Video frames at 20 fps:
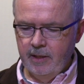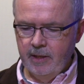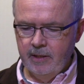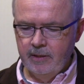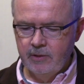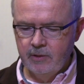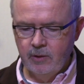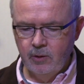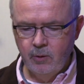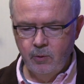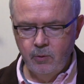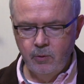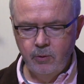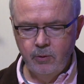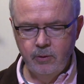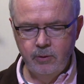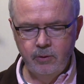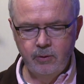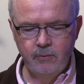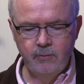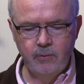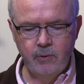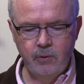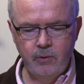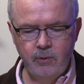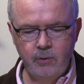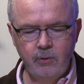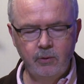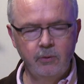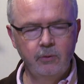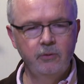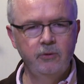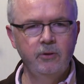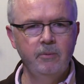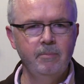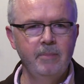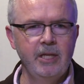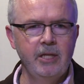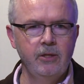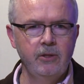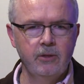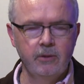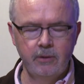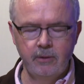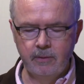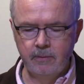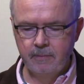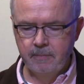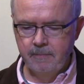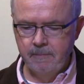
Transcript: as Lord of all dominion.